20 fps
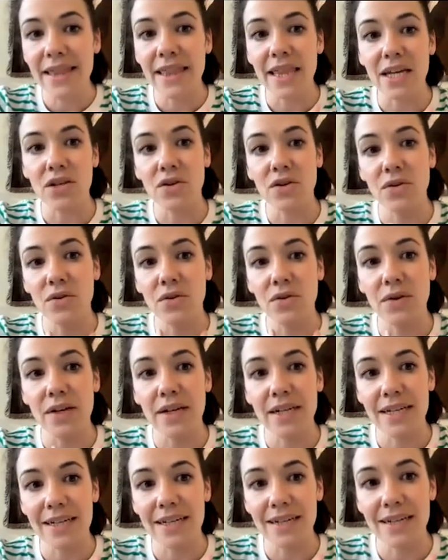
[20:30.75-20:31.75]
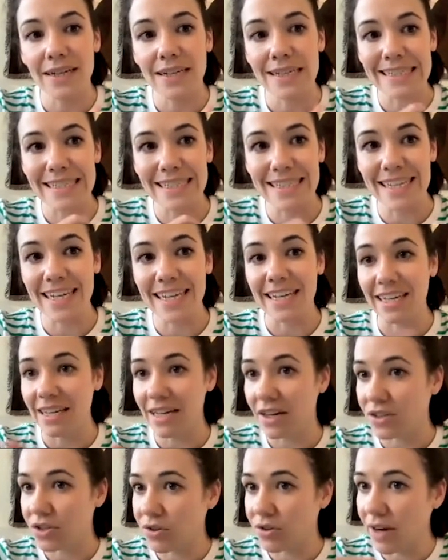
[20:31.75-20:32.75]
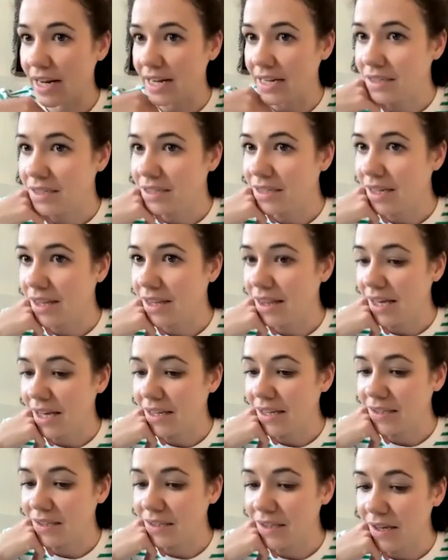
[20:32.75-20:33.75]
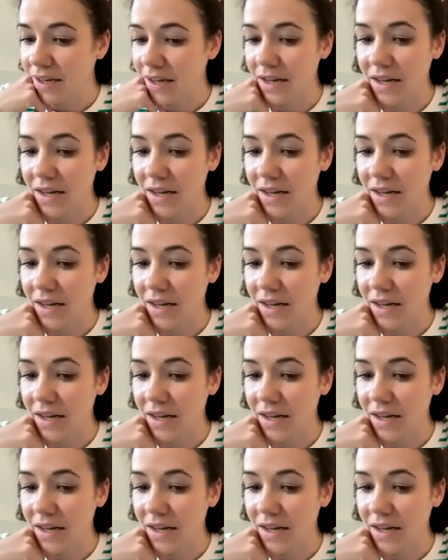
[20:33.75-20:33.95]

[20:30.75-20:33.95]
that you see a trend that